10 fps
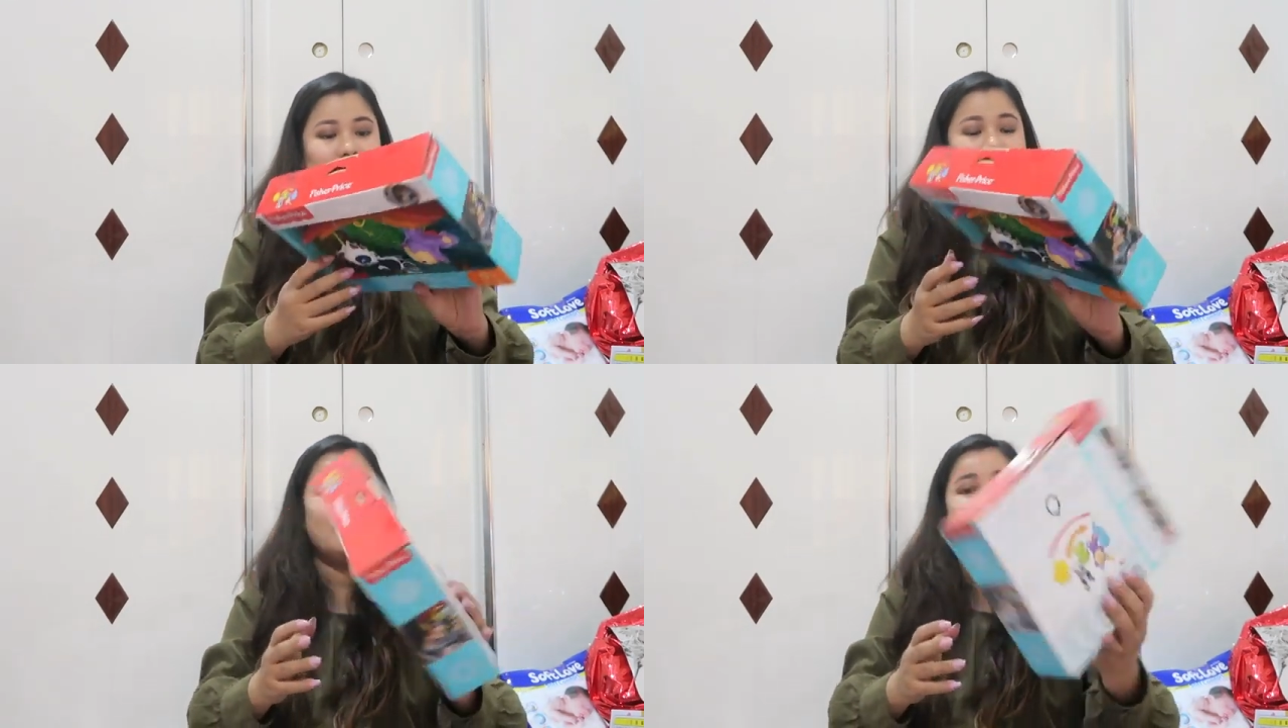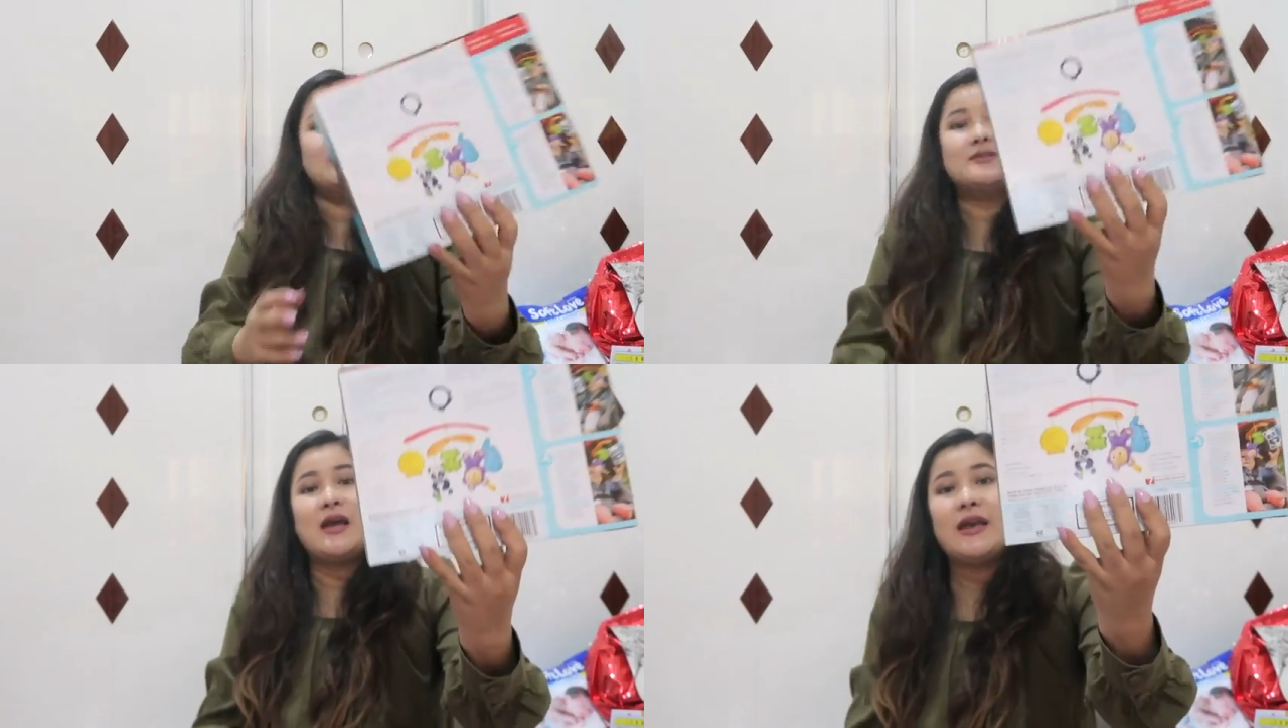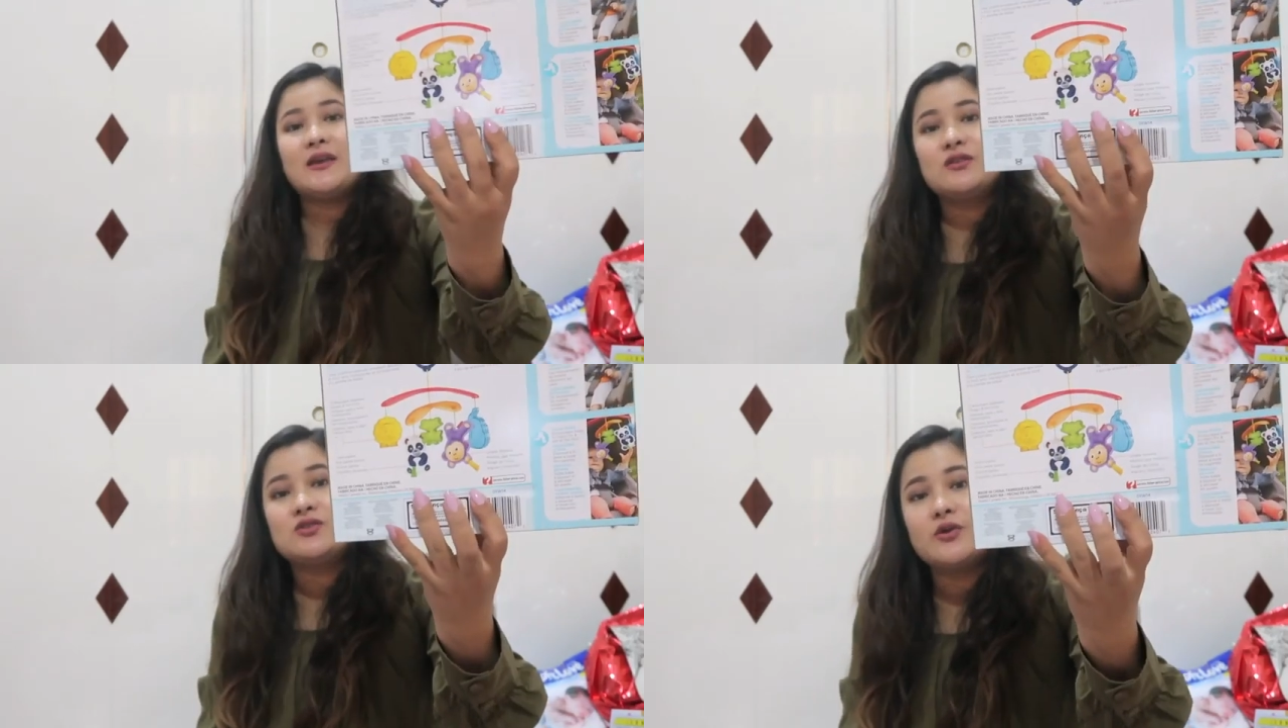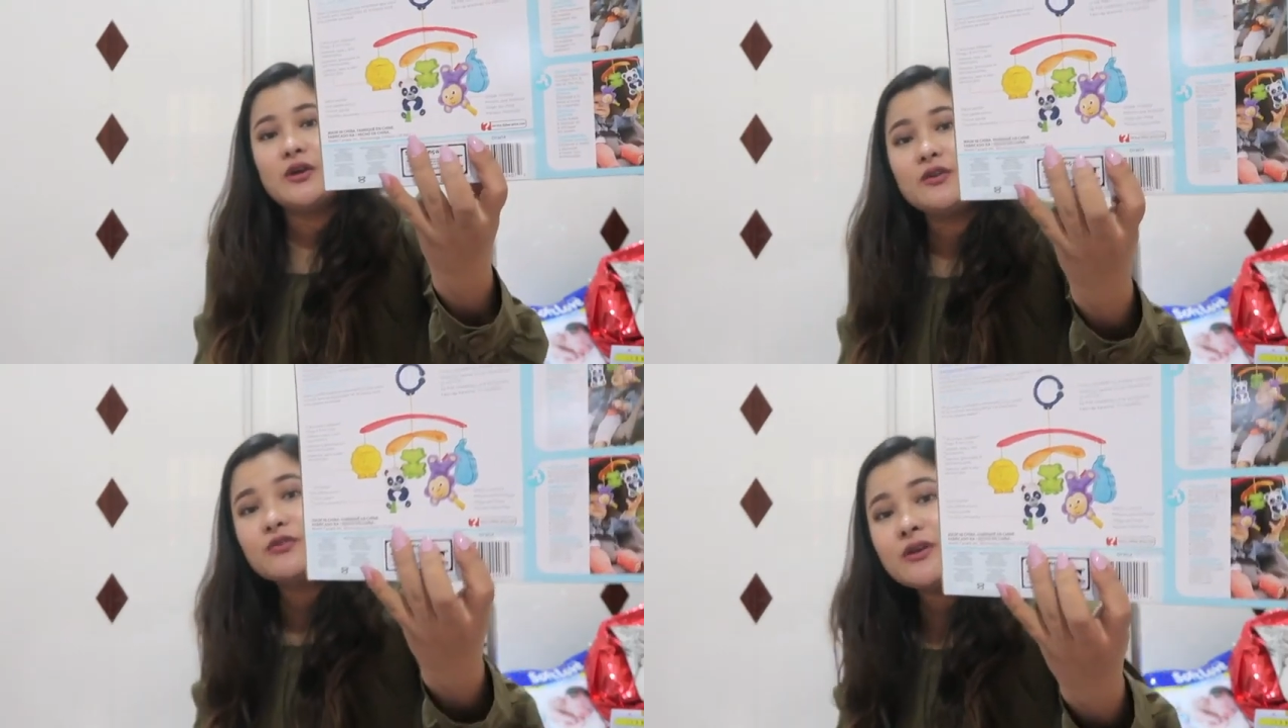yeah it's a hanging
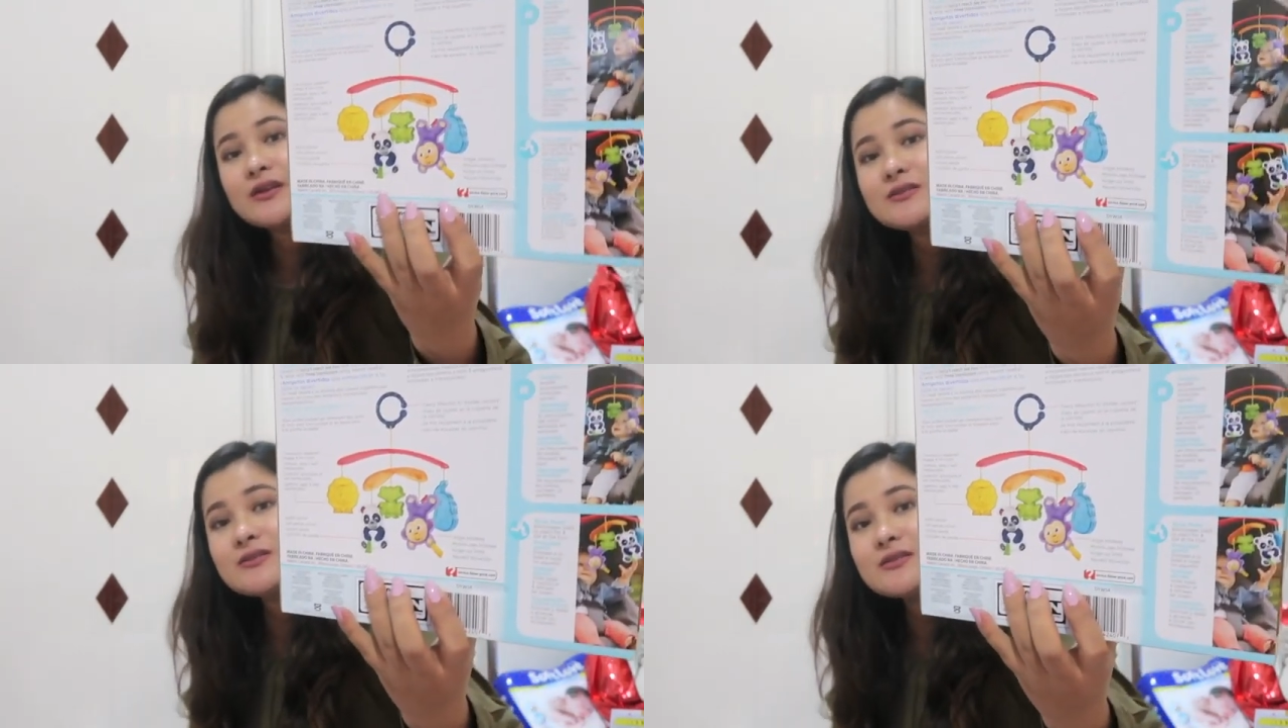toy if you can